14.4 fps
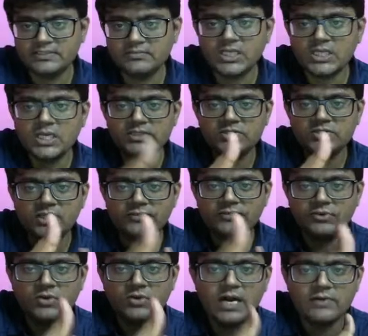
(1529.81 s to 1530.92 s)
because if
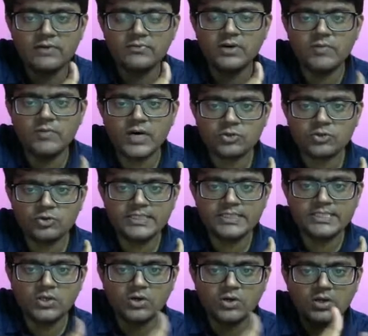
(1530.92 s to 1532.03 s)
you have work to be
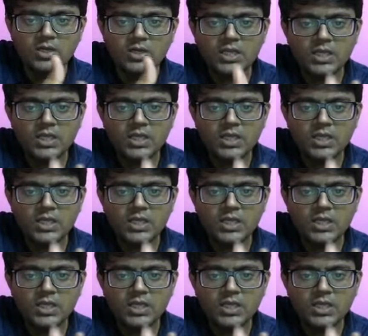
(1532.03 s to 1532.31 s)
0,